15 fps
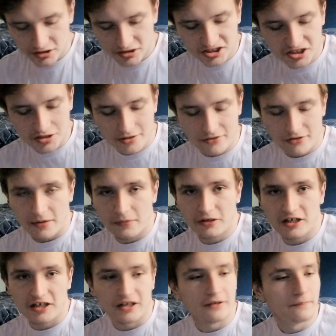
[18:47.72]
So anyway, I'm
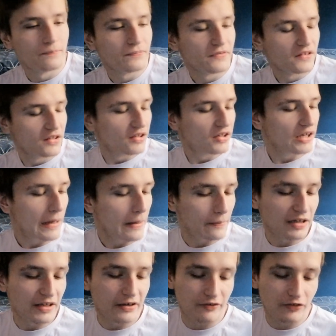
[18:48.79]
gonna
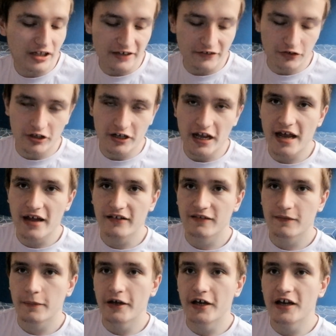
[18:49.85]
let do
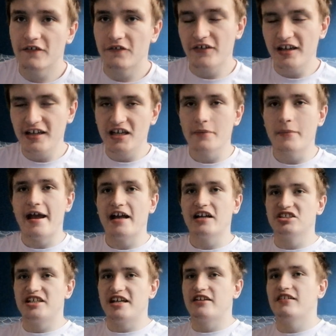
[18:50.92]
that, but I think I might
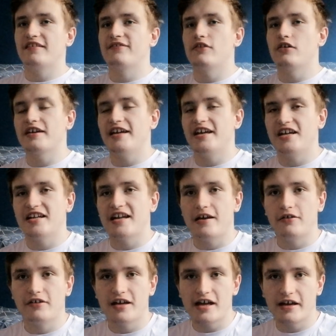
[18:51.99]
actually end this vlog here
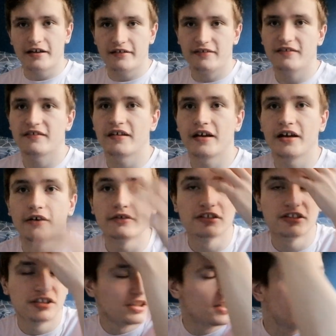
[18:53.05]
now, guys. So
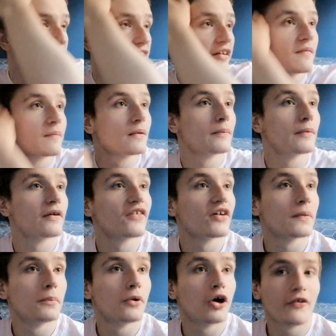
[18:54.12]
I know it's been a bit of
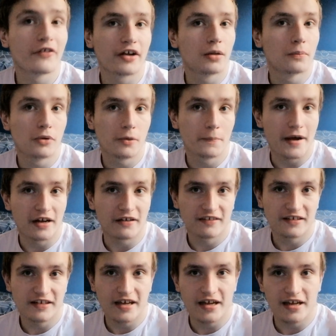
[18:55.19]
a boring old mukbang
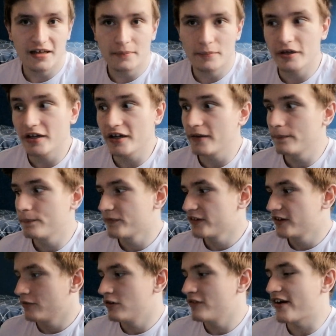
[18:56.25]
today, but
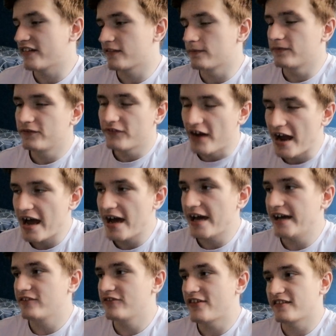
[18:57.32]
we've had some
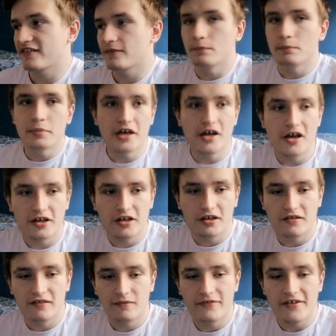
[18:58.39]
fries, we've had some
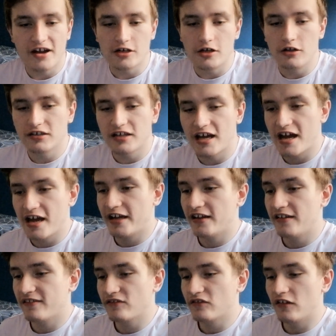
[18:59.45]
burgers, we've had all
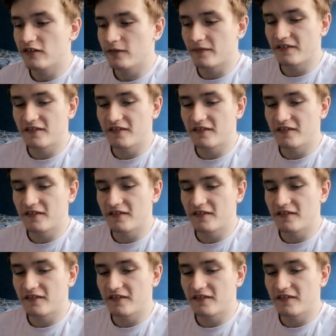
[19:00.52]
kinds, I've told some